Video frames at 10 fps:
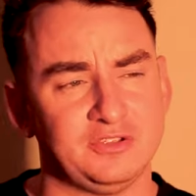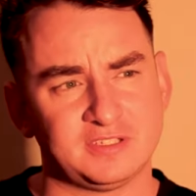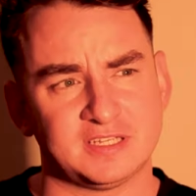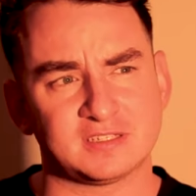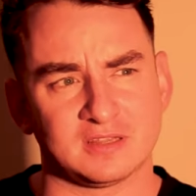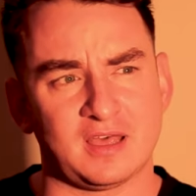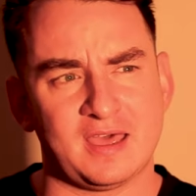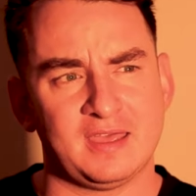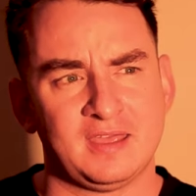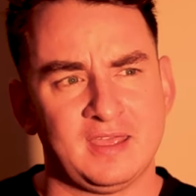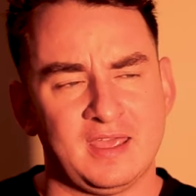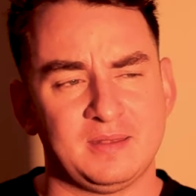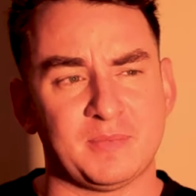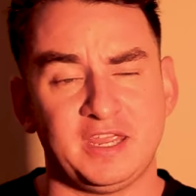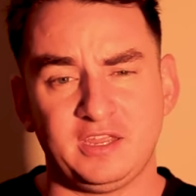I use this a lot
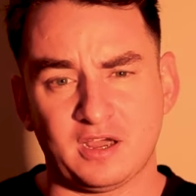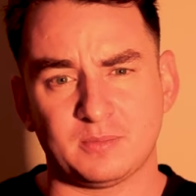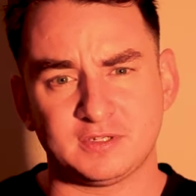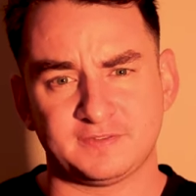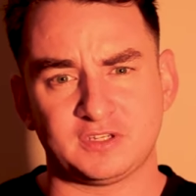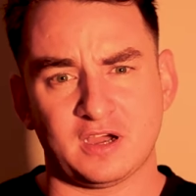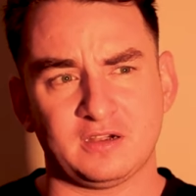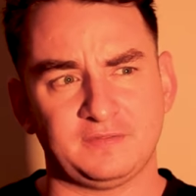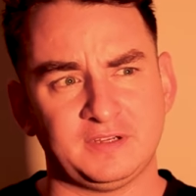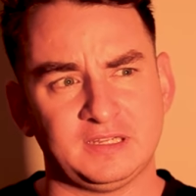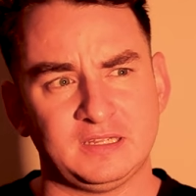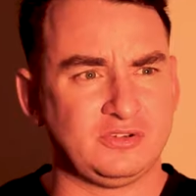in my e-commerce photography.